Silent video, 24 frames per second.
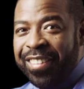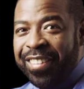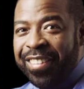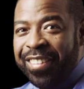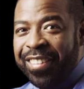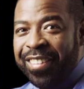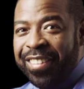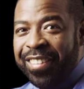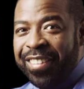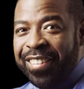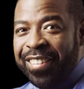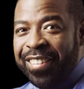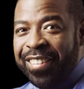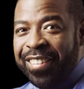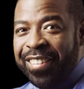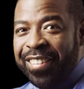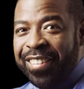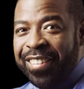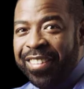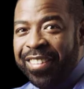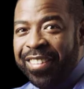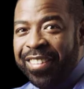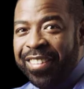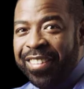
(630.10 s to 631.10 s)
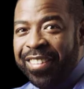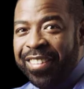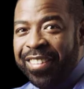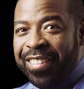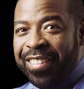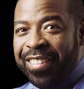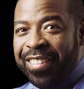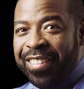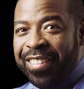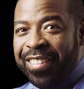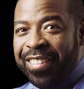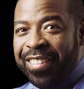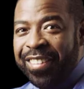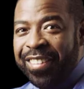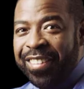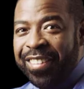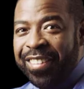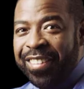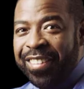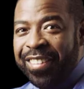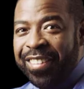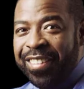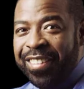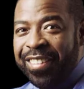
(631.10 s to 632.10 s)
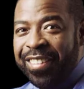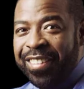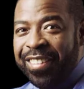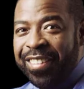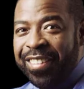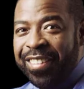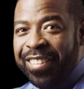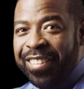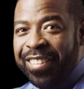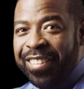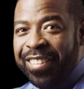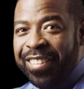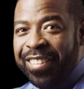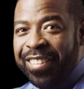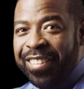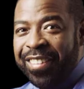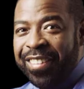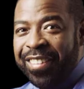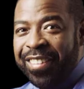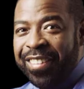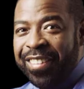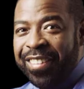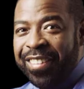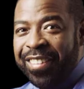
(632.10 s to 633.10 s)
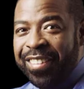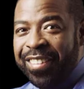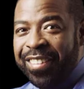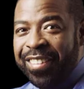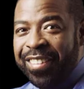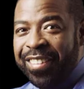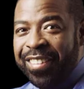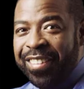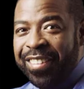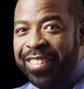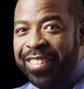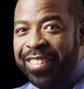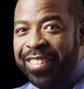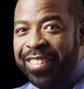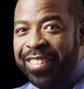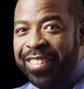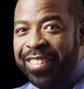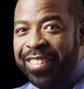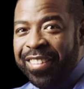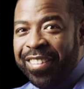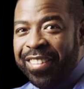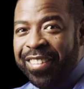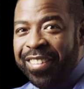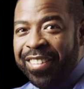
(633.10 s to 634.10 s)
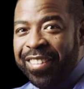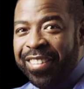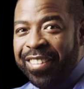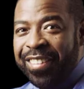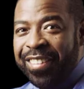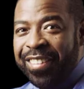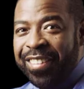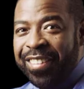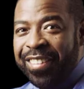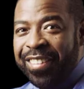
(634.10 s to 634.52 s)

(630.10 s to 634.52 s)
[no speech]